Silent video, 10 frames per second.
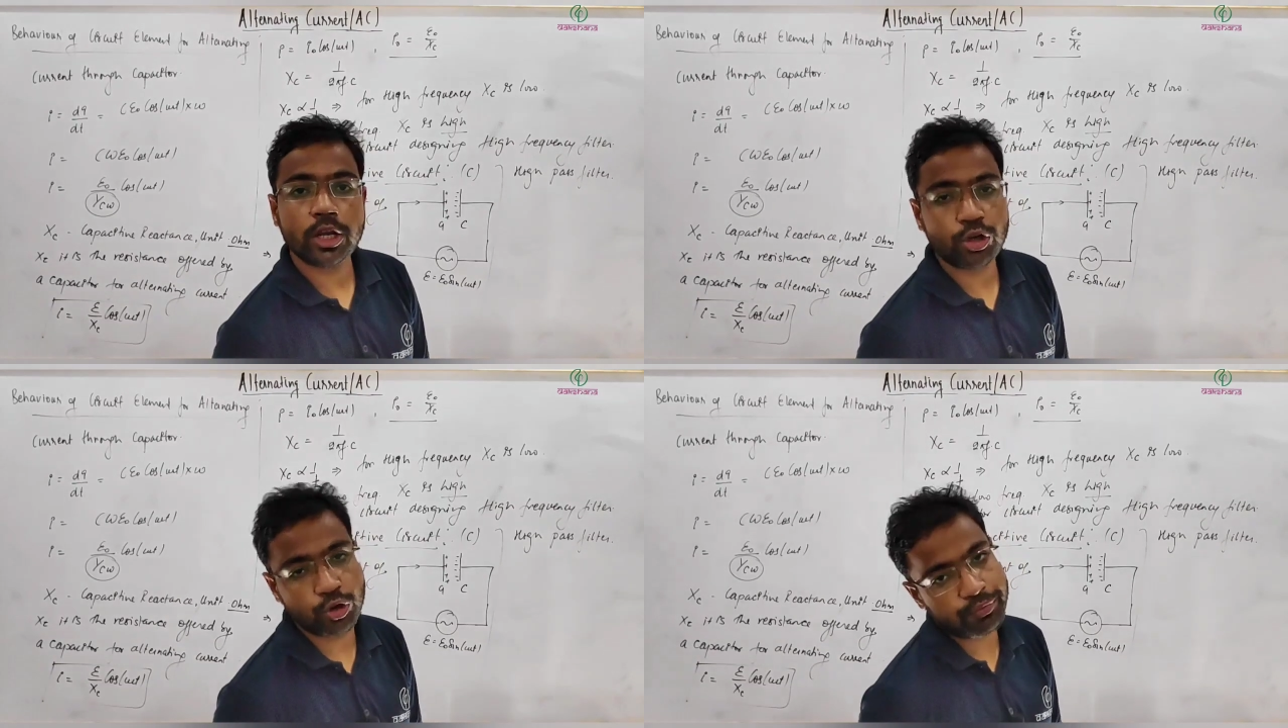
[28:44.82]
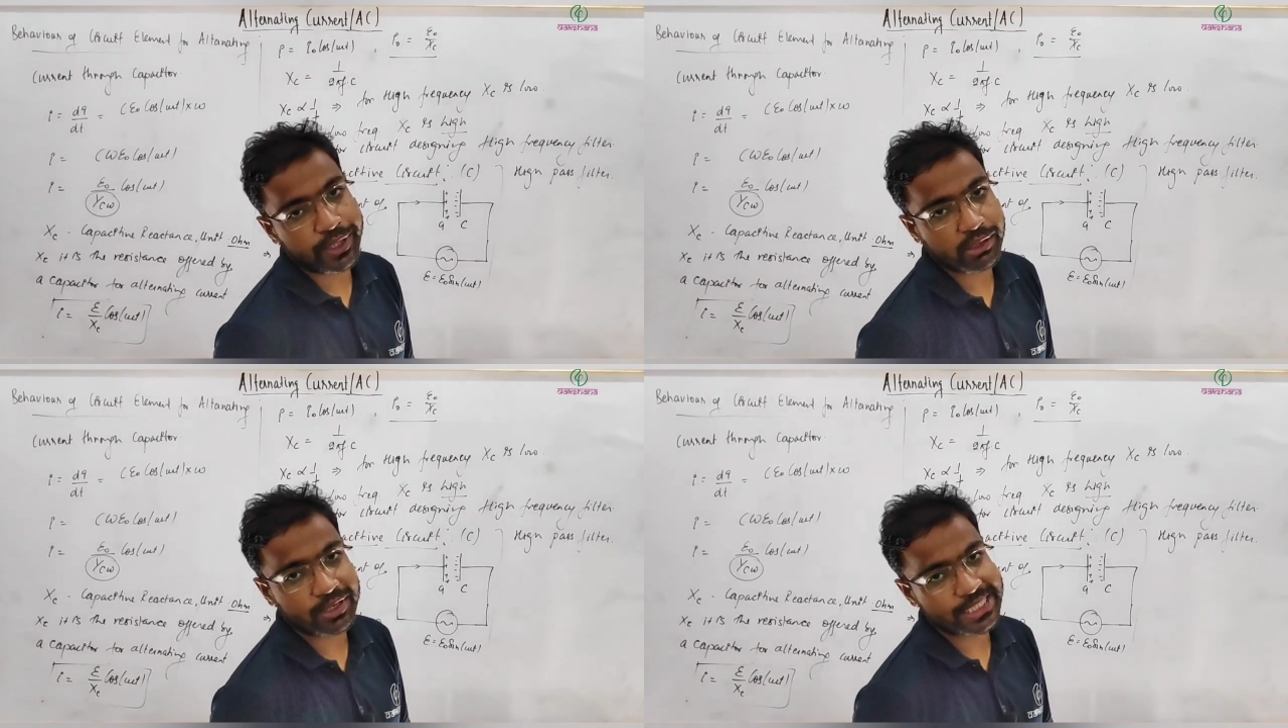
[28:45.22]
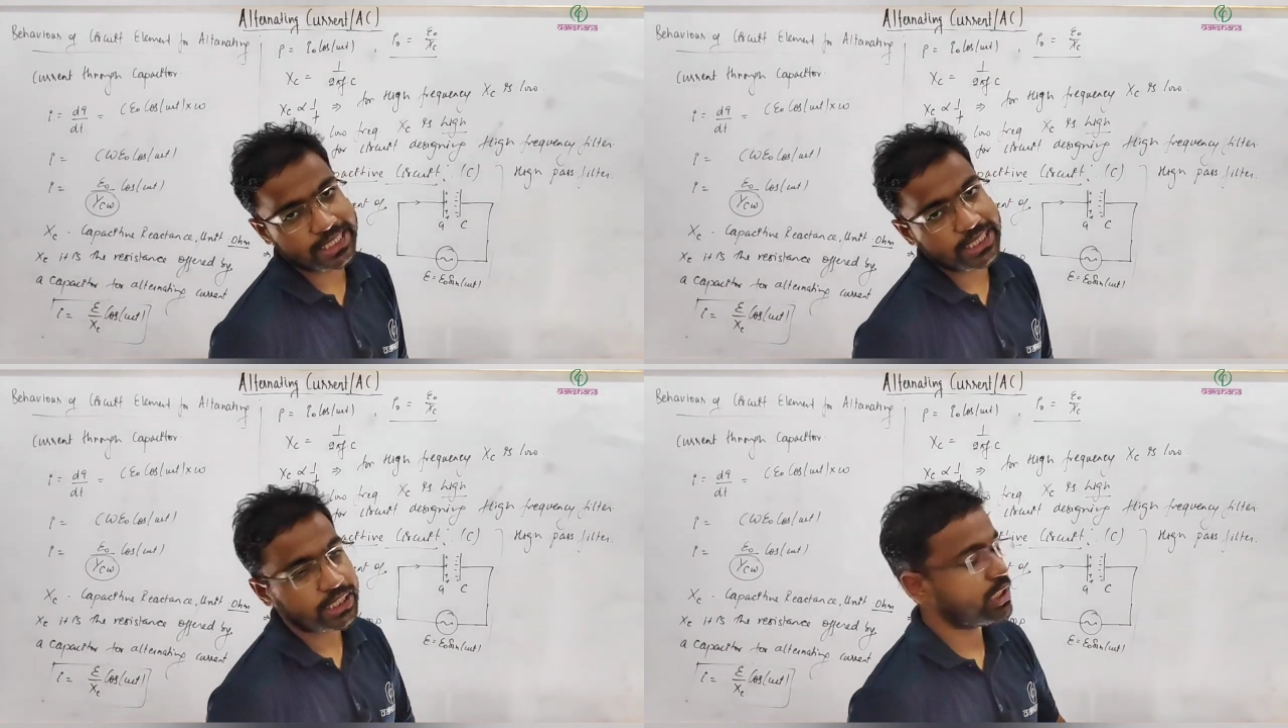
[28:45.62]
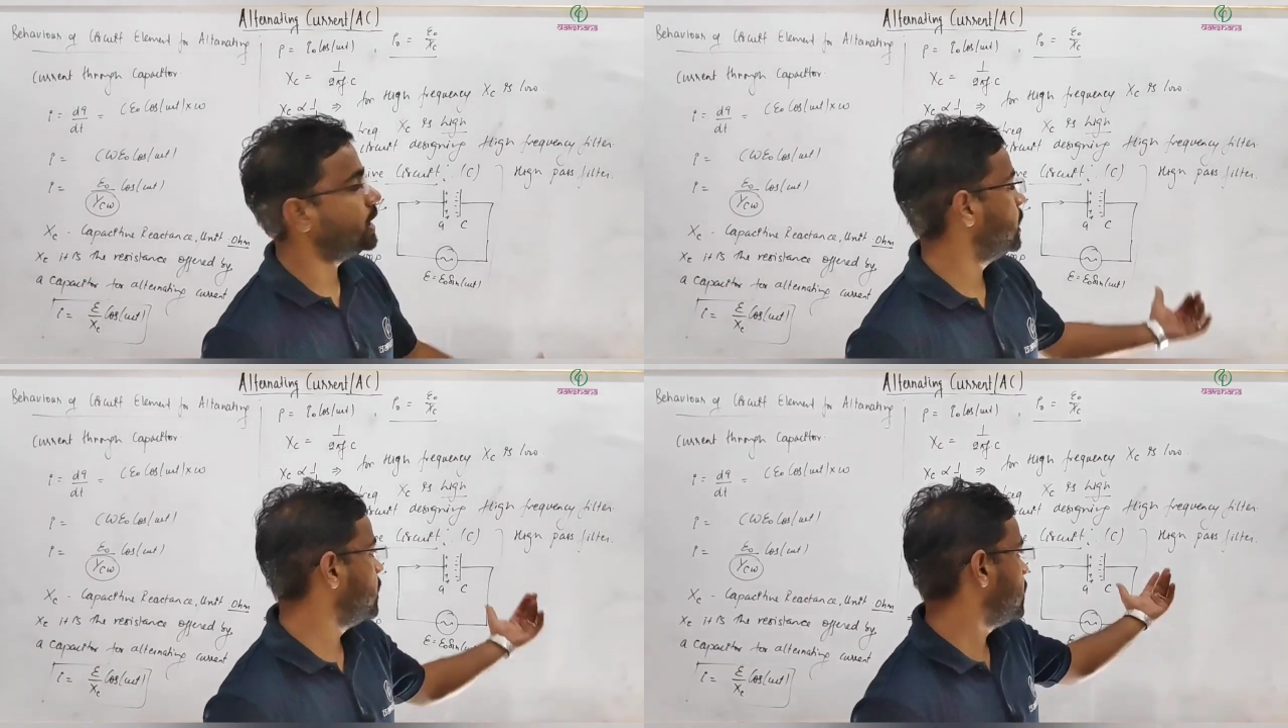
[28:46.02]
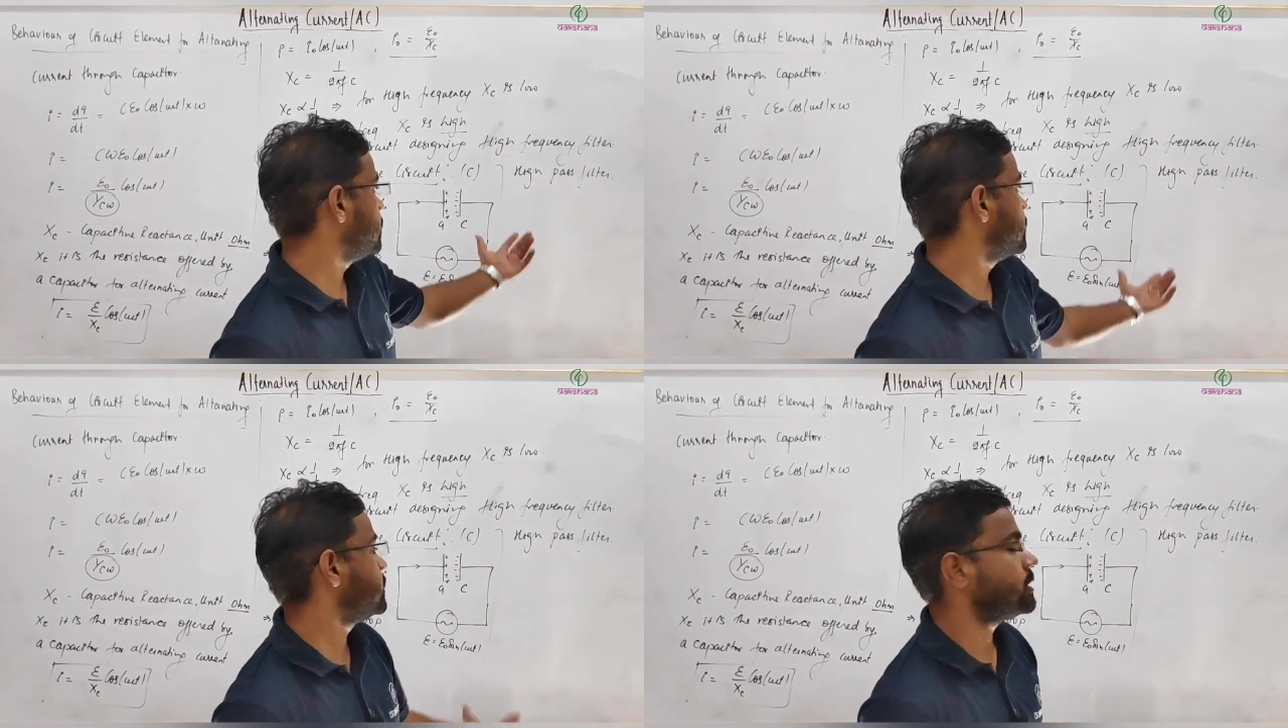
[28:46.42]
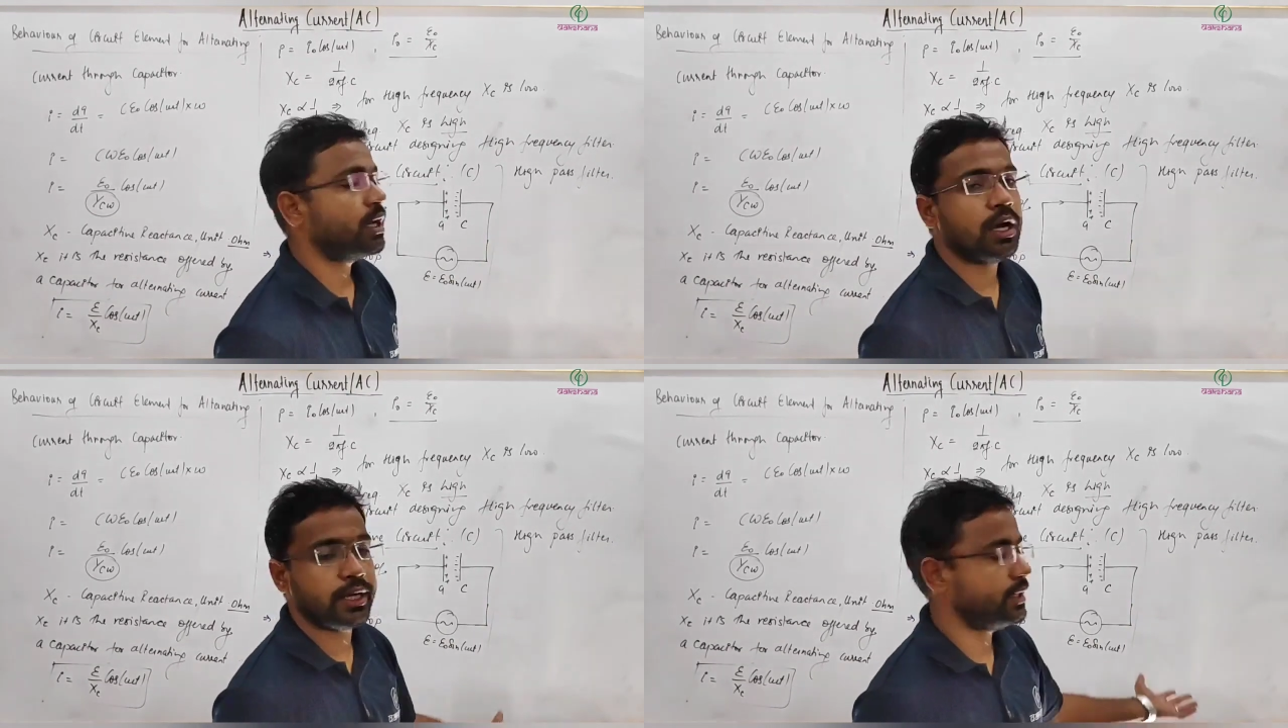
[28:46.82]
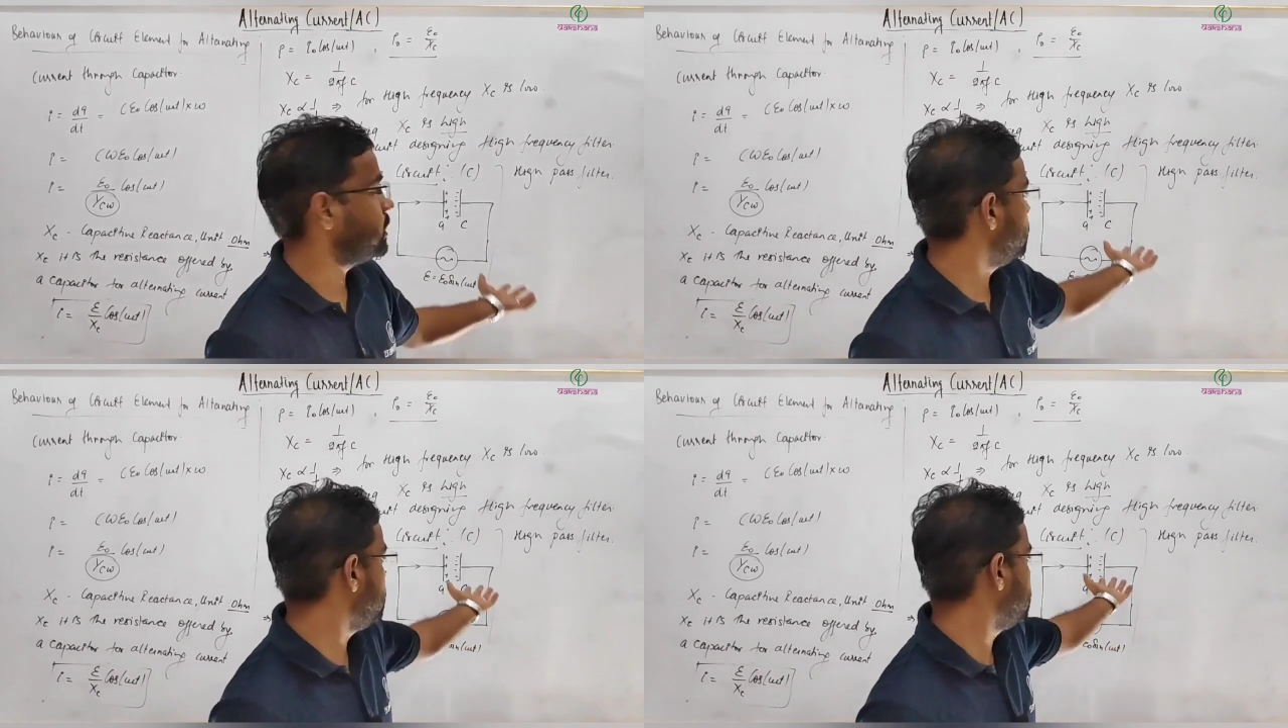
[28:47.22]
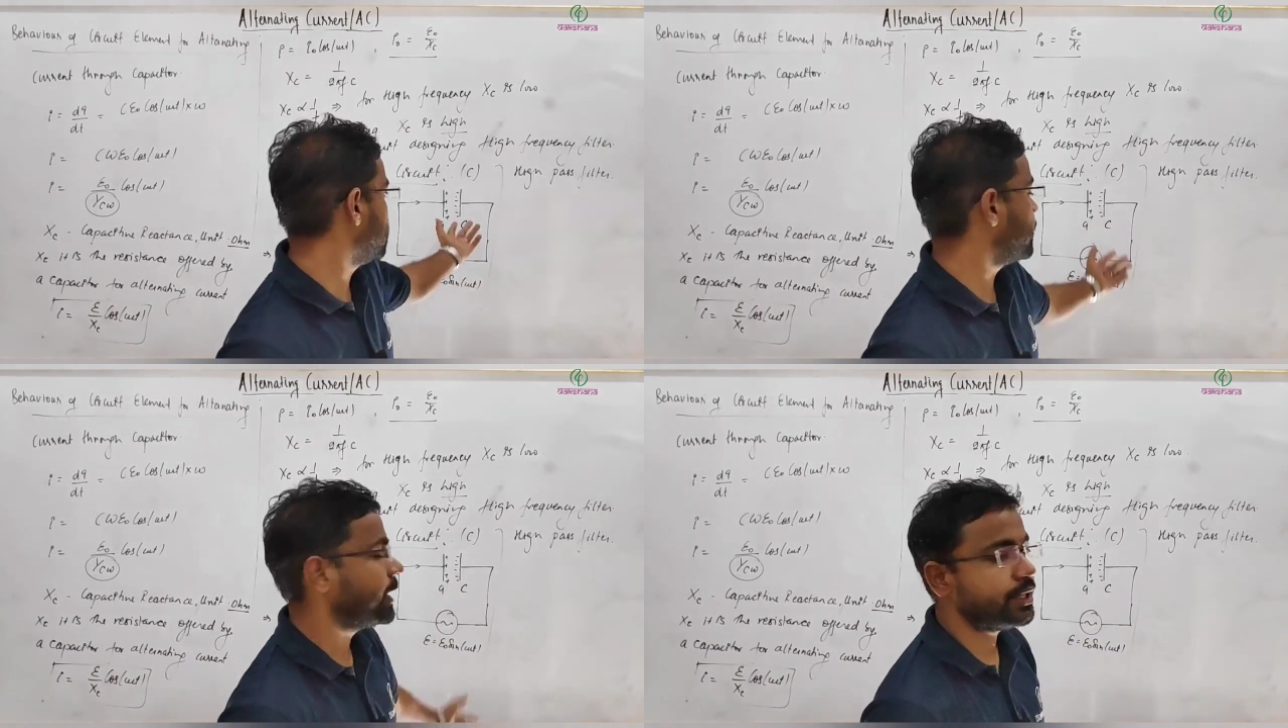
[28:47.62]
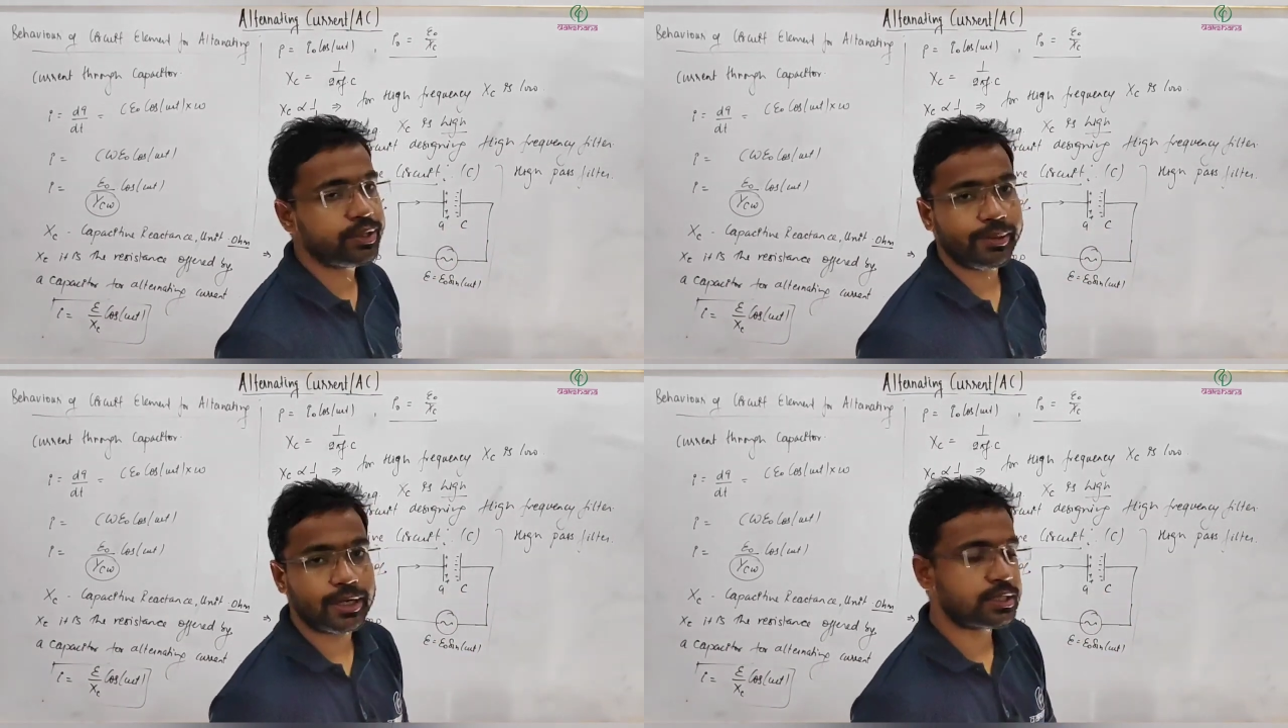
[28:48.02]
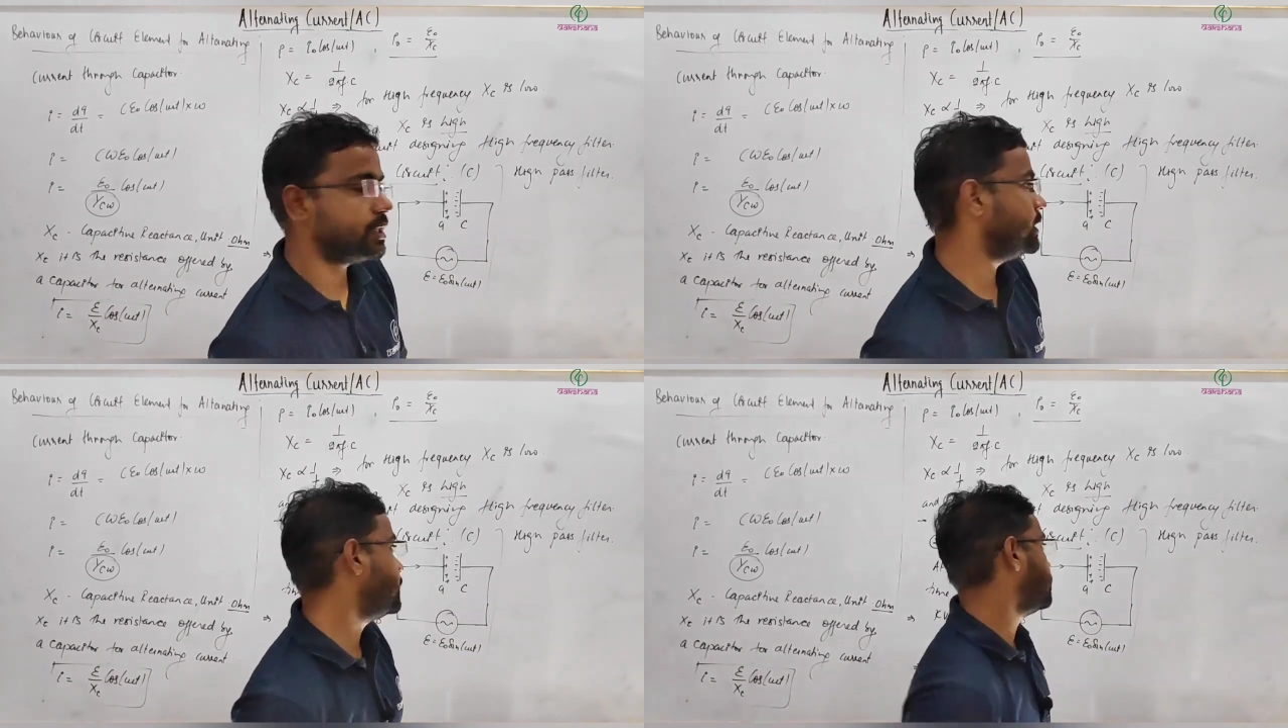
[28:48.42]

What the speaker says: low frequency, like current, you can say